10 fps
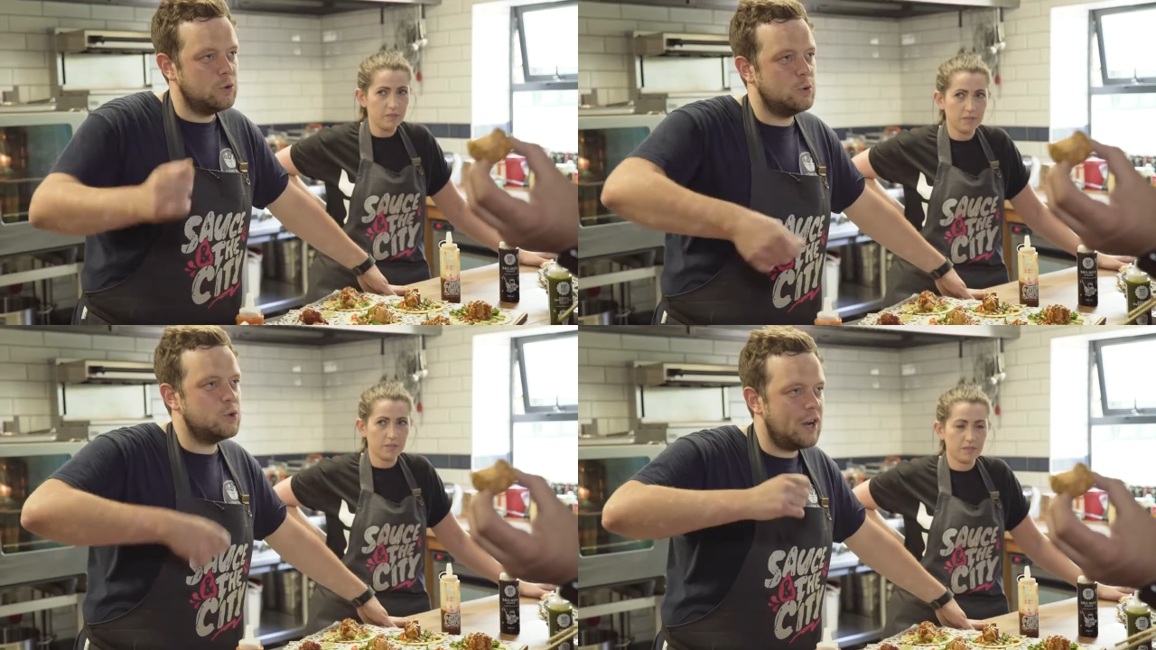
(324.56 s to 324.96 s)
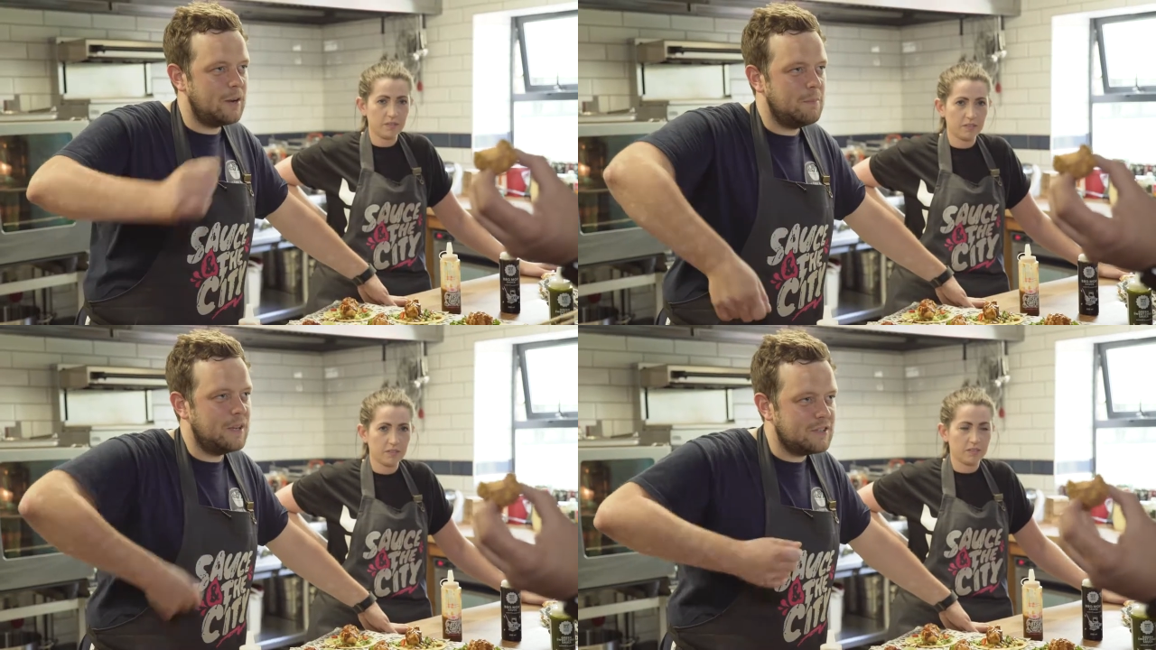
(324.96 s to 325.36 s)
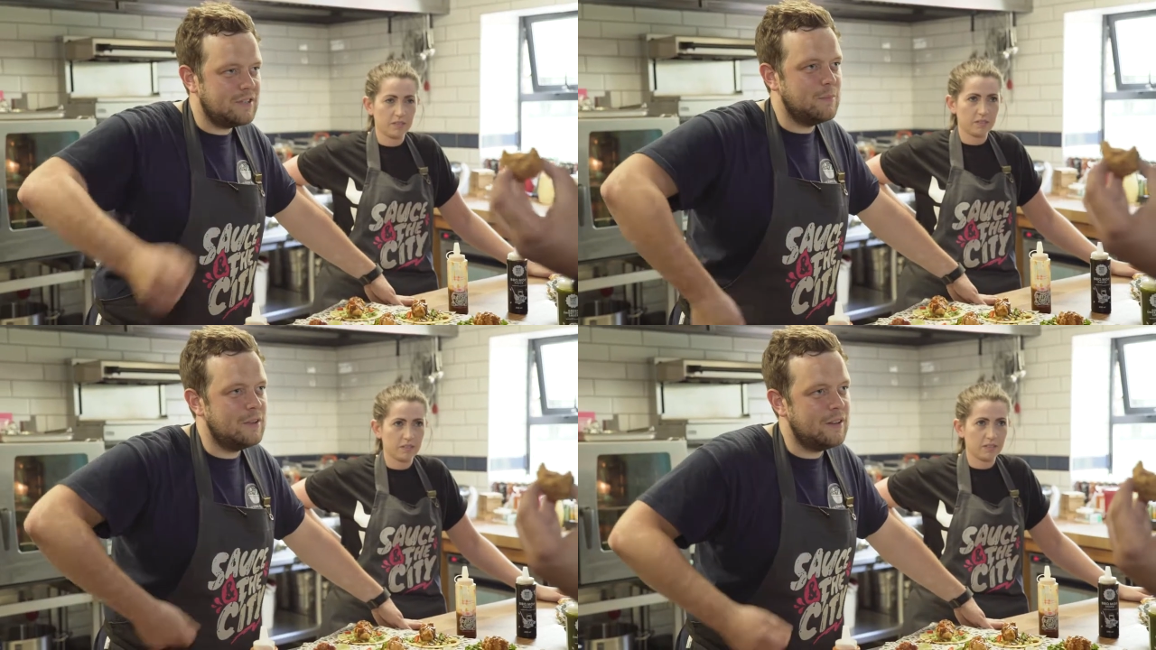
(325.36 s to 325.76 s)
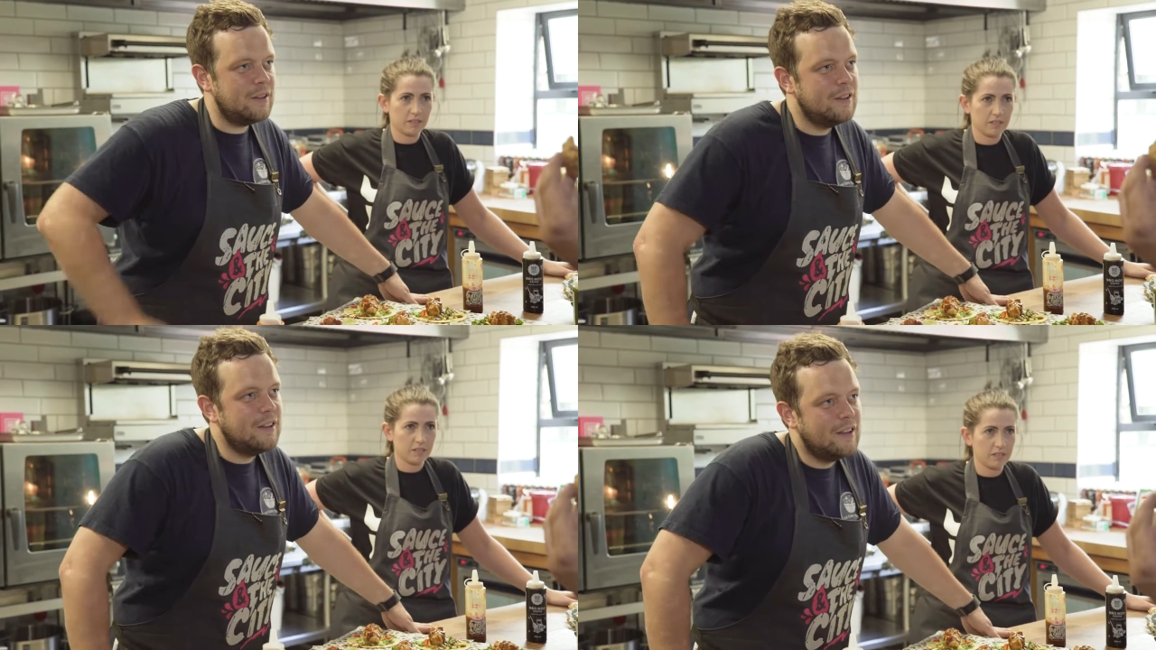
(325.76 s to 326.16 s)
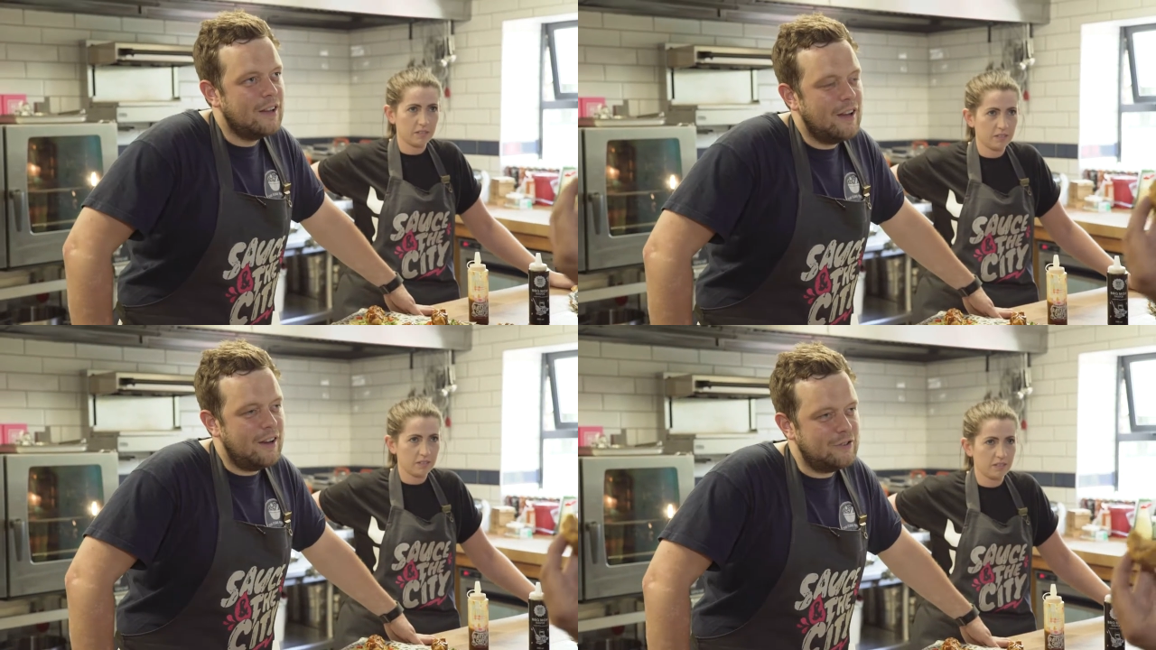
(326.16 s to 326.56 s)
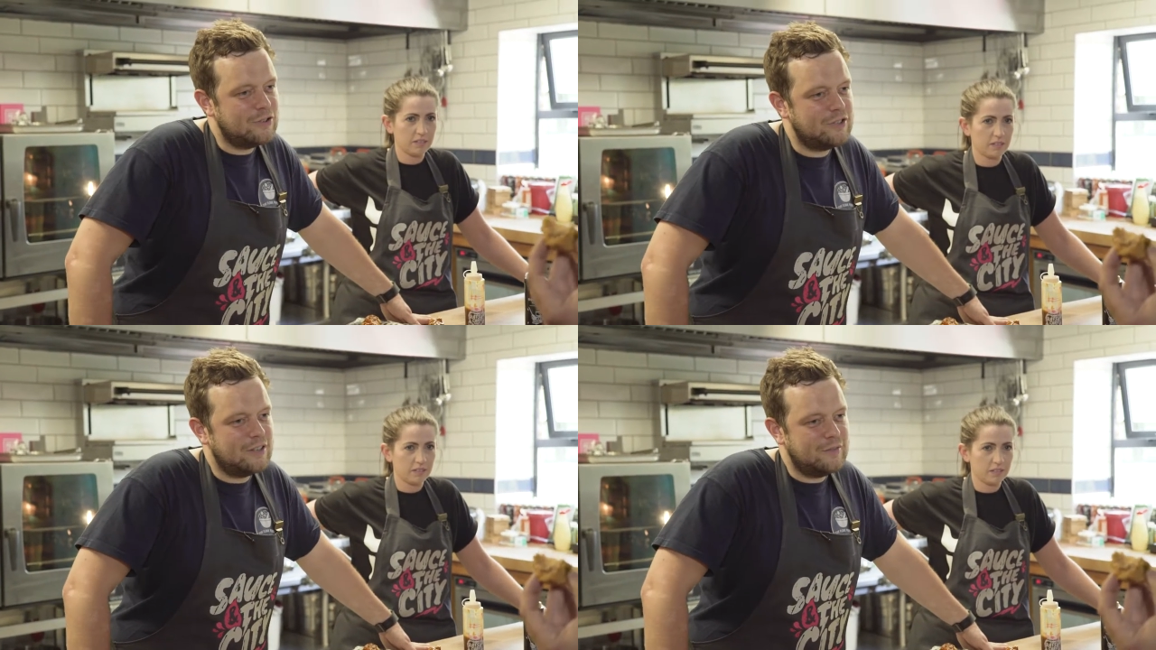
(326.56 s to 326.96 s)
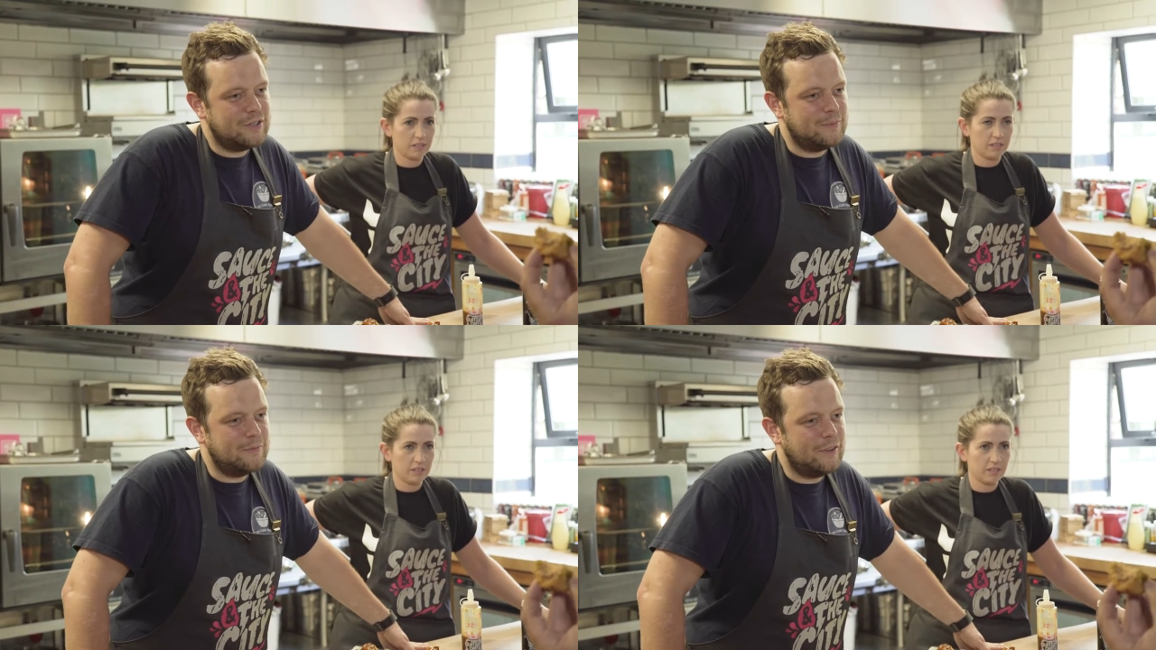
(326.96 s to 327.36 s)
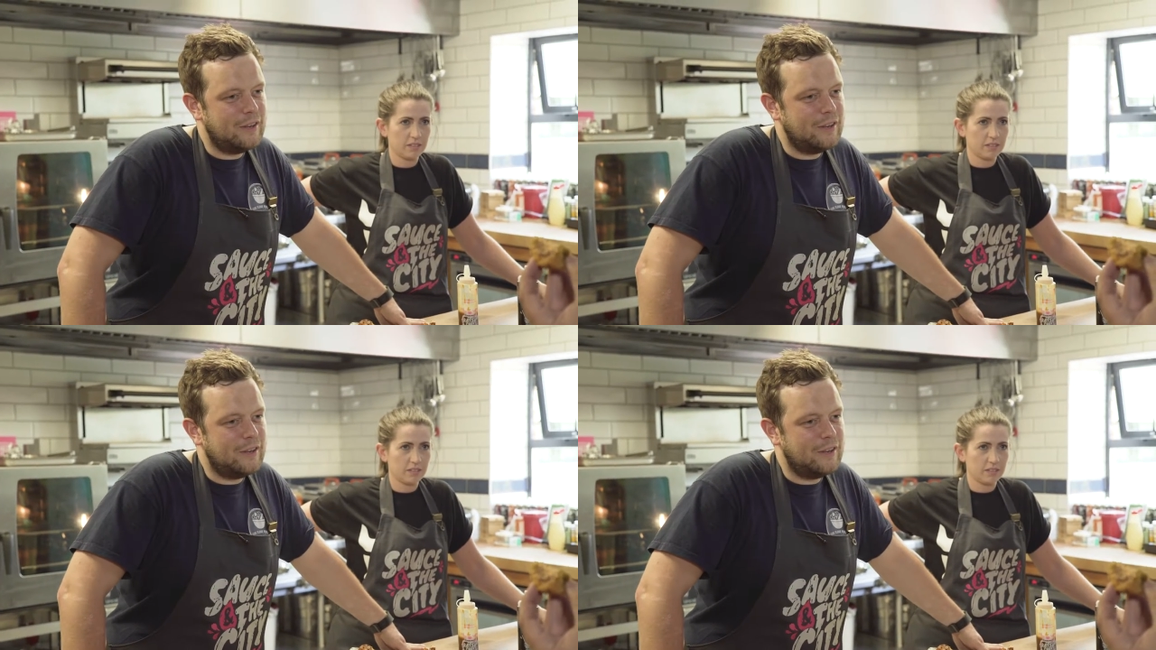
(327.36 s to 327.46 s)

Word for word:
Speaker 1: gochujang mixed in with it, uh, mm. uh, just to give it some